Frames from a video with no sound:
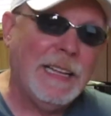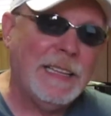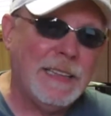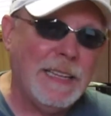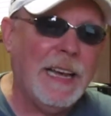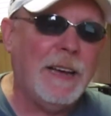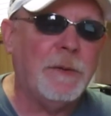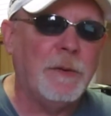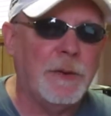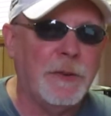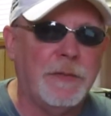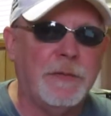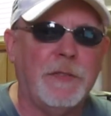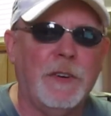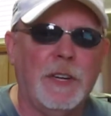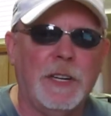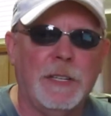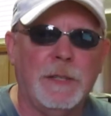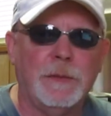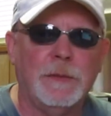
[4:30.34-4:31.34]
That was
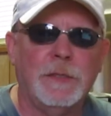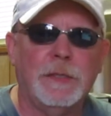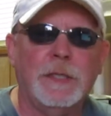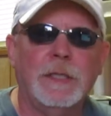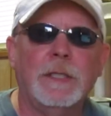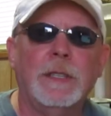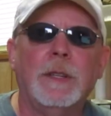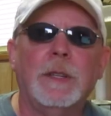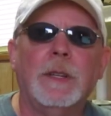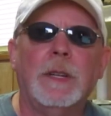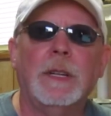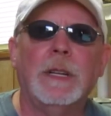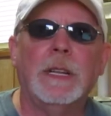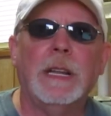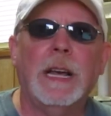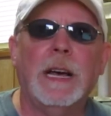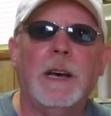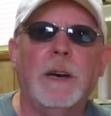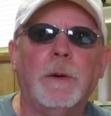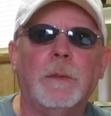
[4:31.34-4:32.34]
fun.
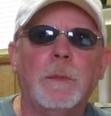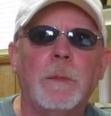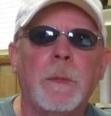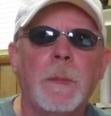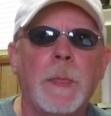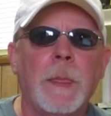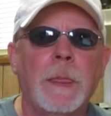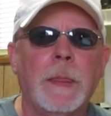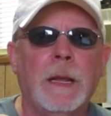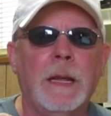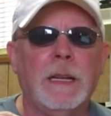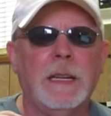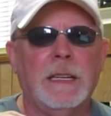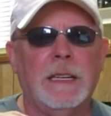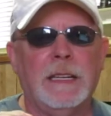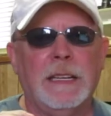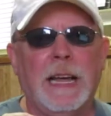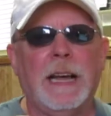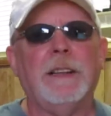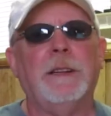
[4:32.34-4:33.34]
Now
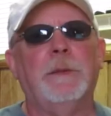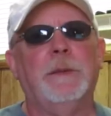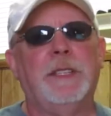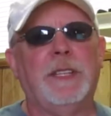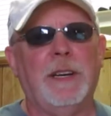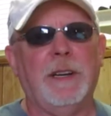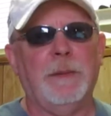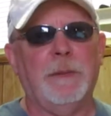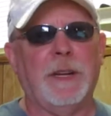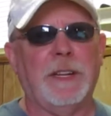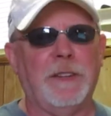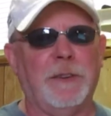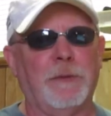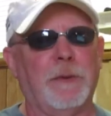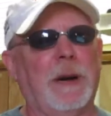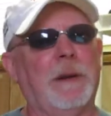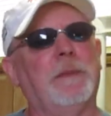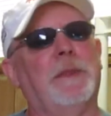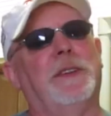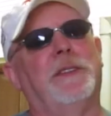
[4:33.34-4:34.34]
let me tell you about the
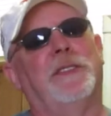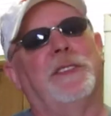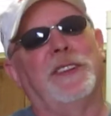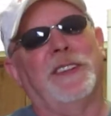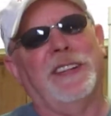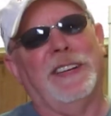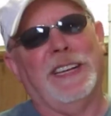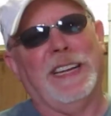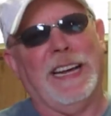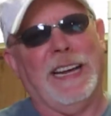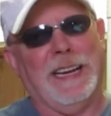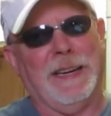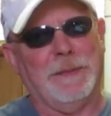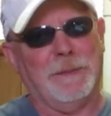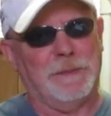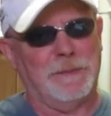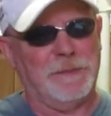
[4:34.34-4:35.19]
gremlins of the day.